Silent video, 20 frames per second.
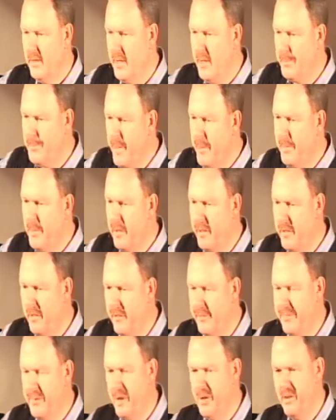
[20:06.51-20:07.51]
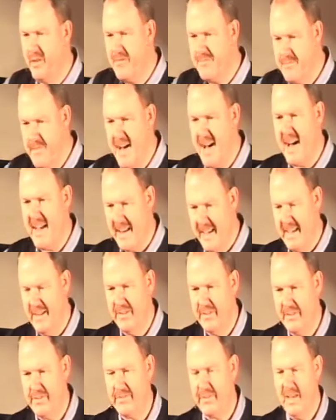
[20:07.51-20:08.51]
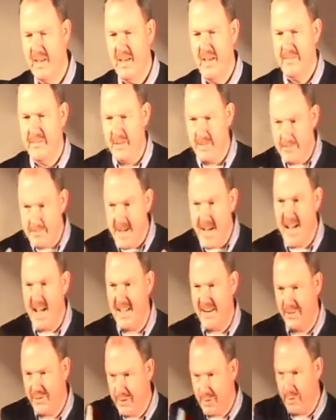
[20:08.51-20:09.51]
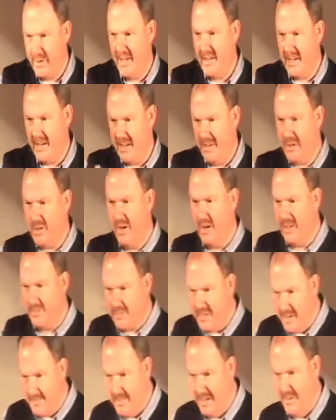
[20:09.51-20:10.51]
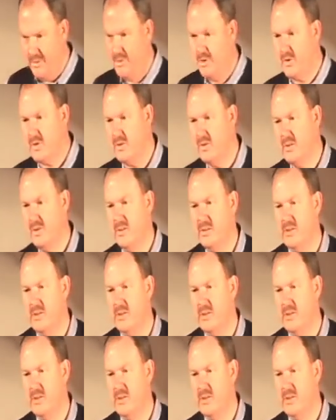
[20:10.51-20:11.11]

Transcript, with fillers: A biblical view of man is that man is created in God's image.